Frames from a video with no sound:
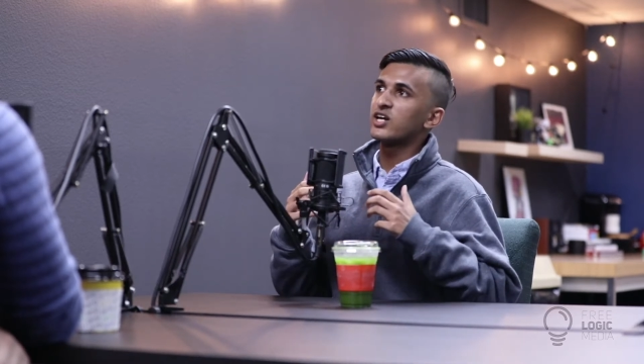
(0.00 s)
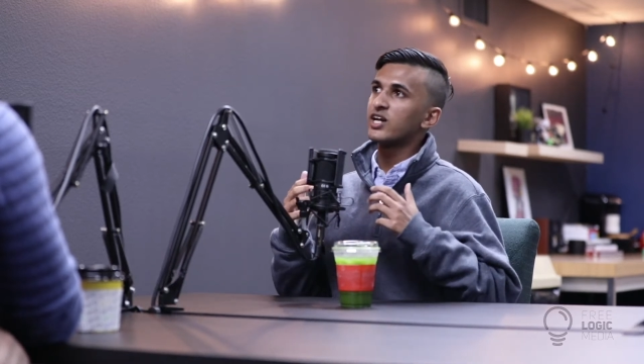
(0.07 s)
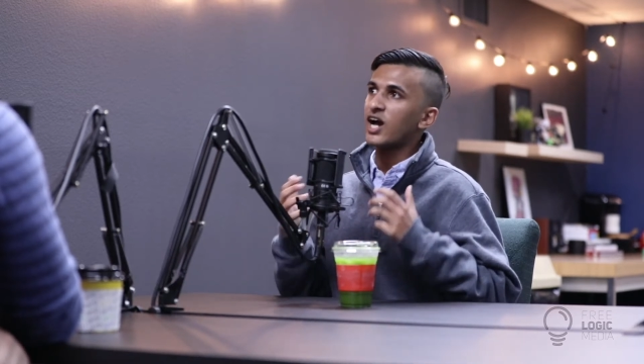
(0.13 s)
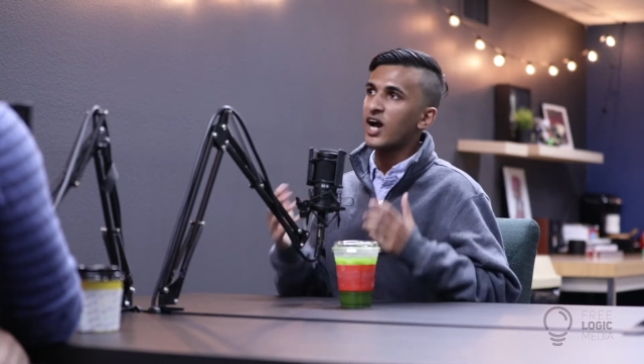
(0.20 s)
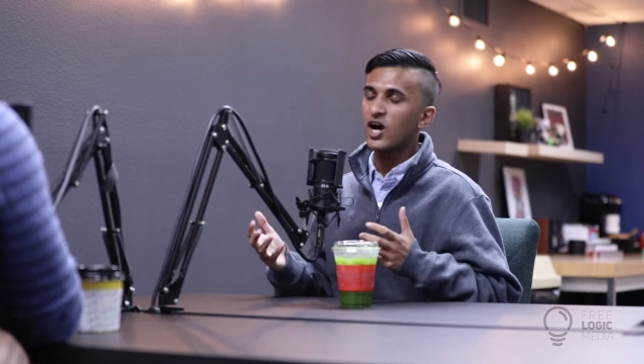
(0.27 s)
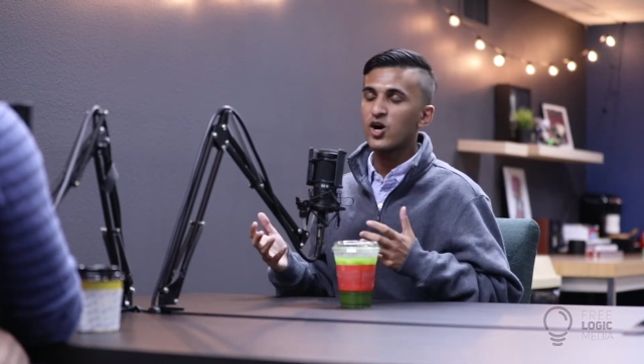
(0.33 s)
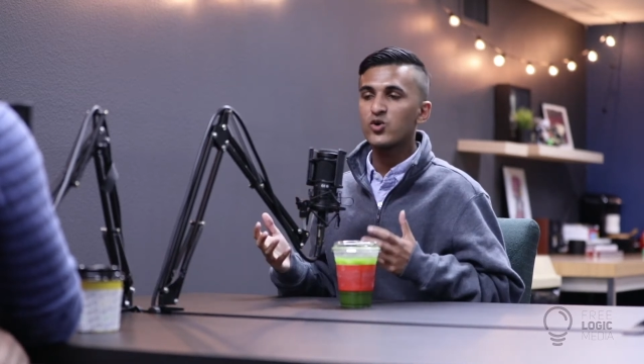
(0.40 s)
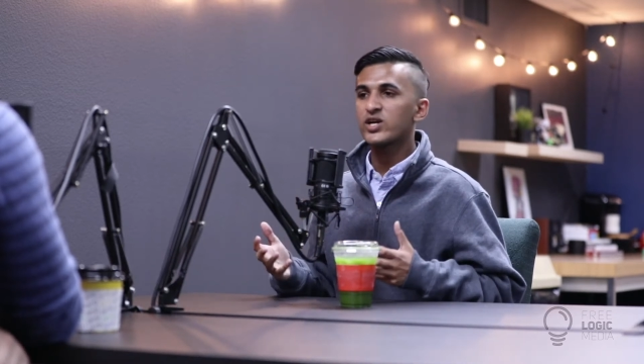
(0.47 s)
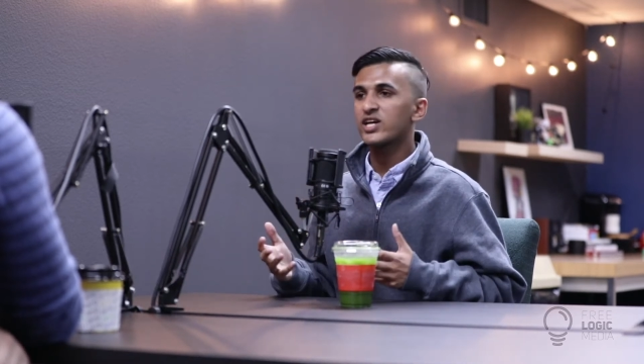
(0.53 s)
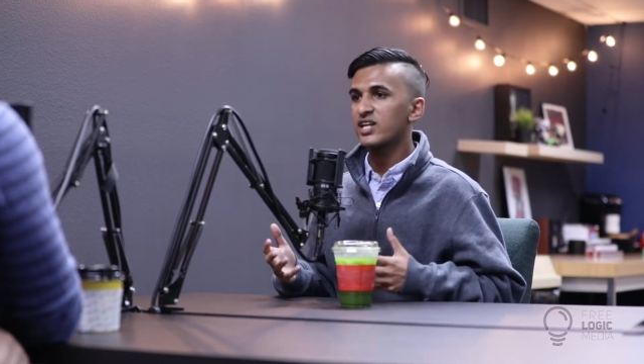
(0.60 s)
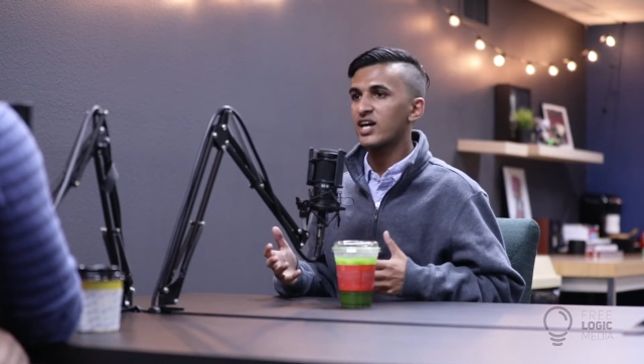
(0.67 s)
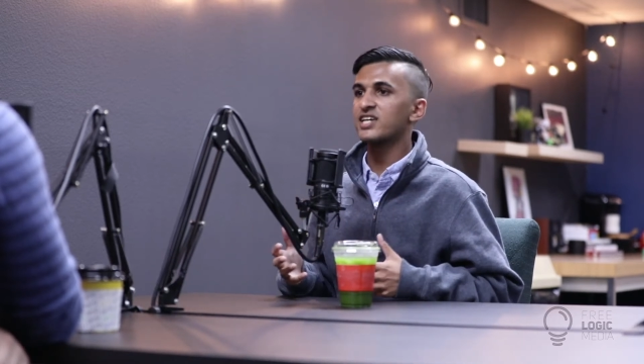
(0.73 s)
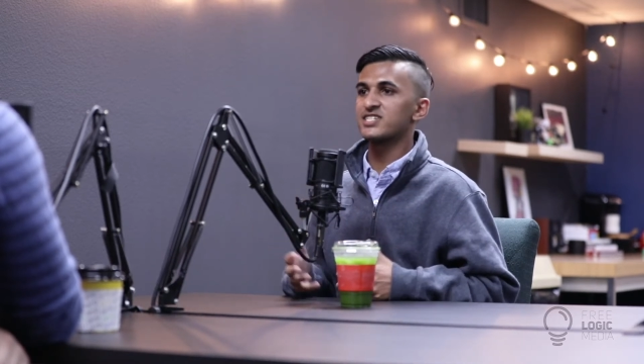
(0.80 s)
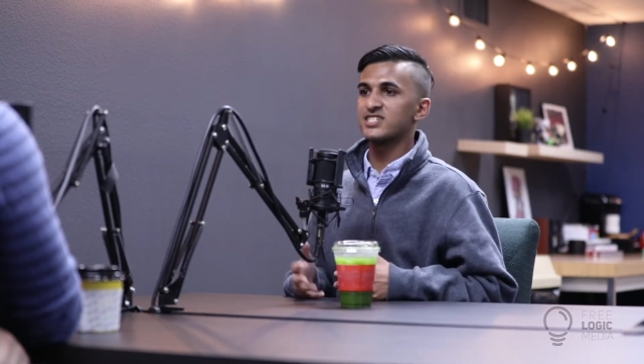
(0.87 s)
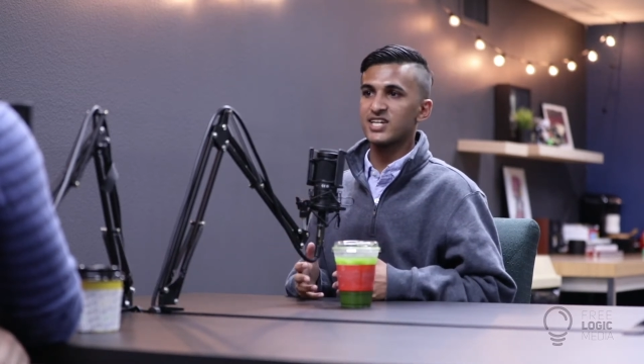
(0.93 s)
how can
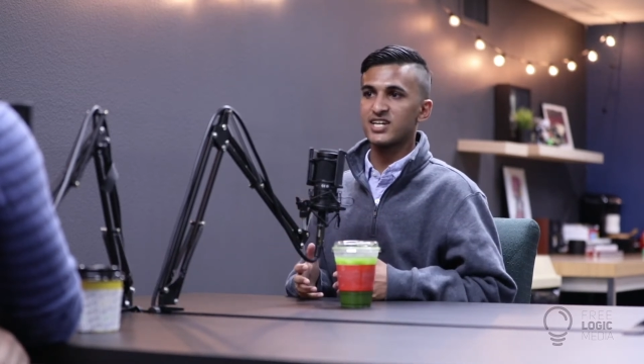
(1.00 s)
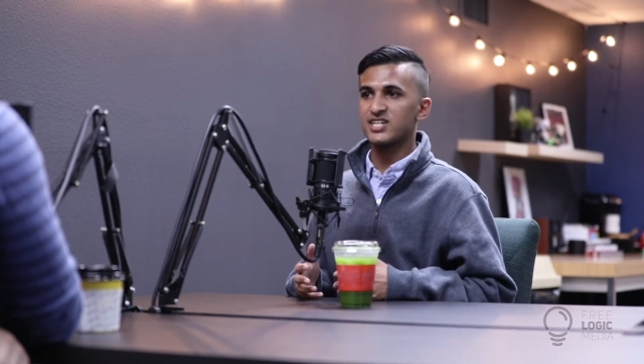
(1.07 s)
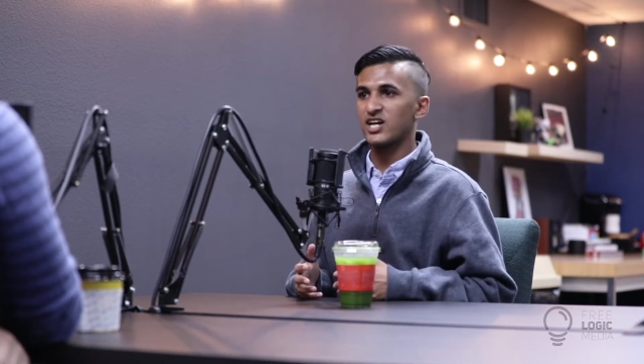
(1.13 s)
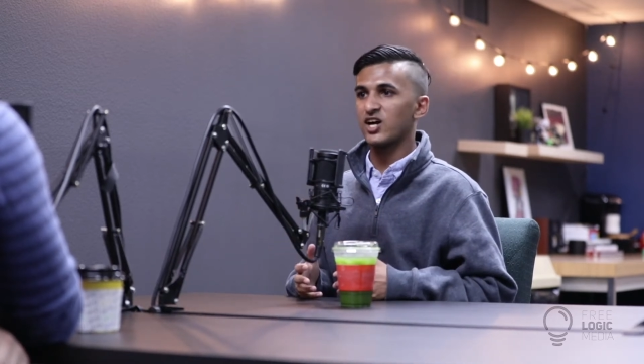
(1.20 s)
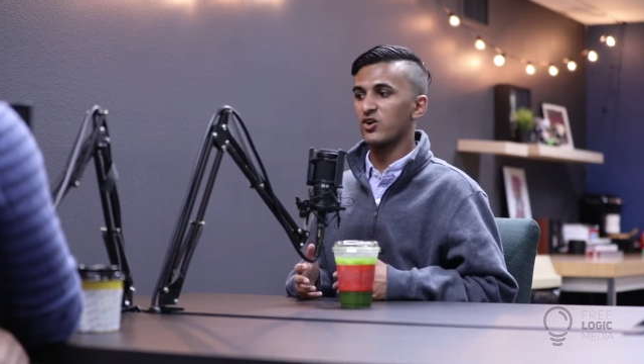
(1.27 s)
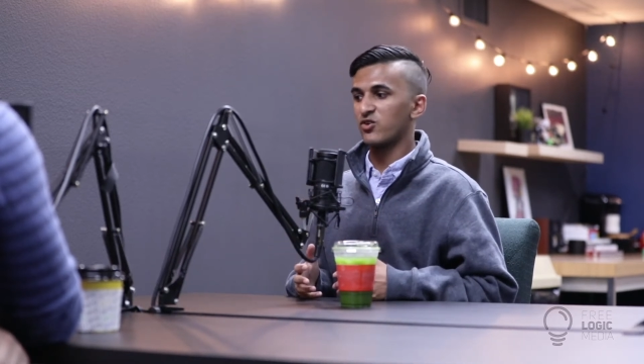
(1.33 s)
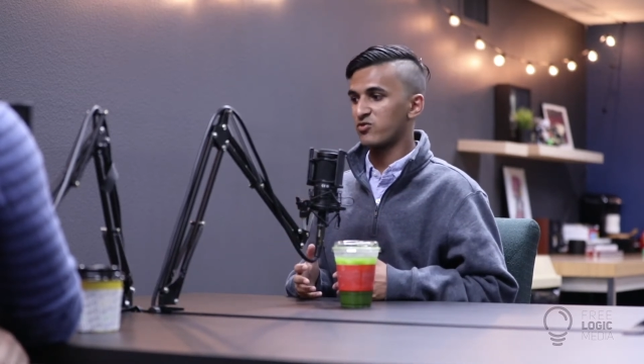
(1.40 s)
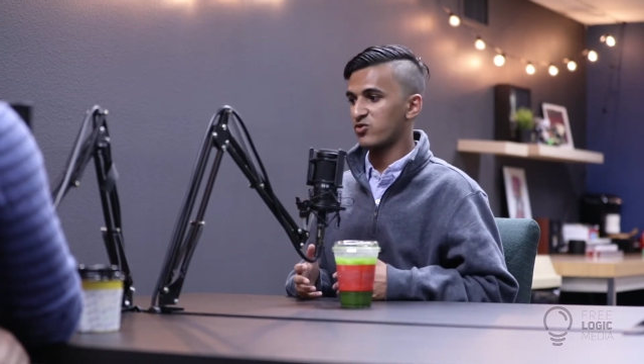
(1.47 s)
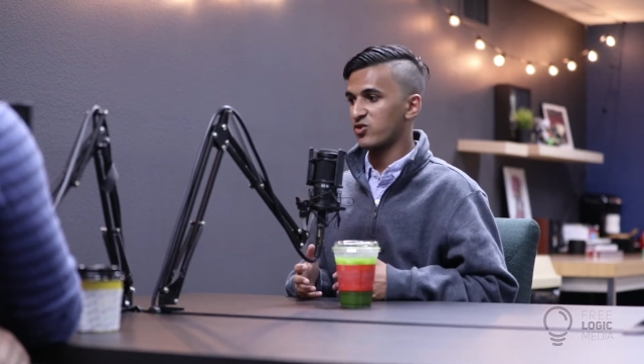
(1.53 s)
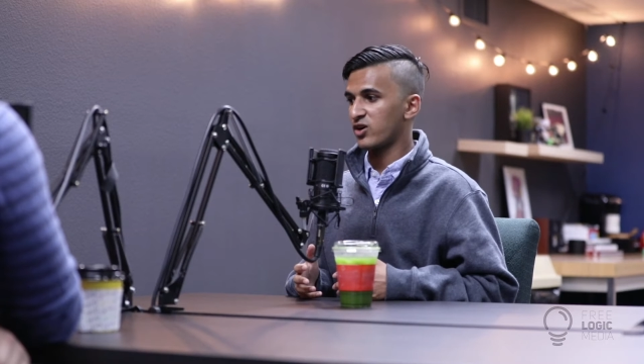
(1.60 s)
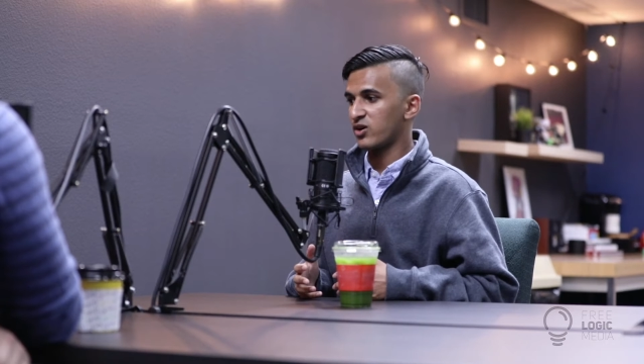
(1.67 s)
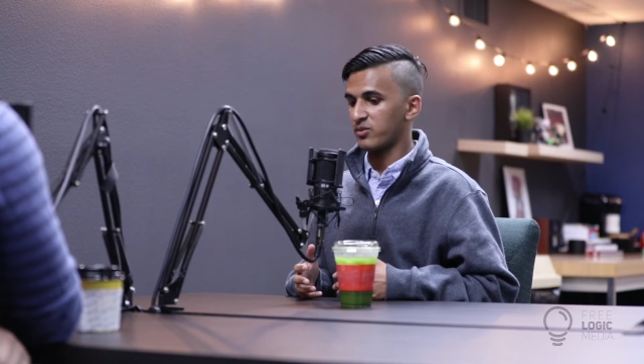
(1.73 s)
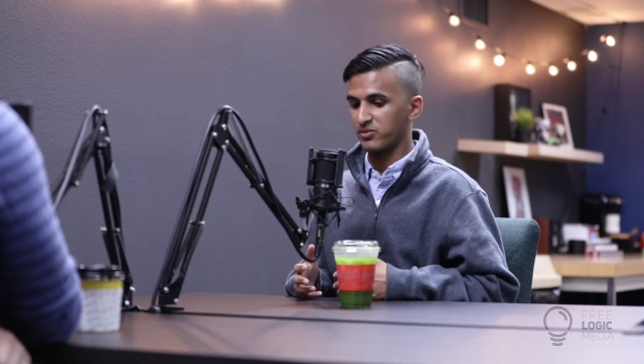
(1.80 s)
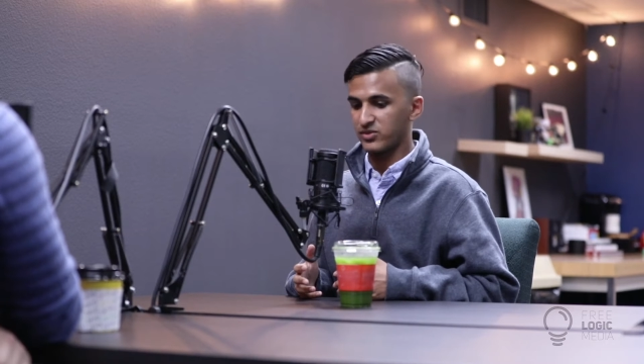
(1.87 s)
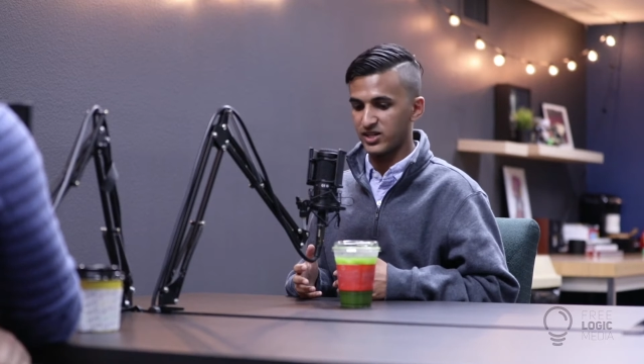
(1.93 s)
I stand out from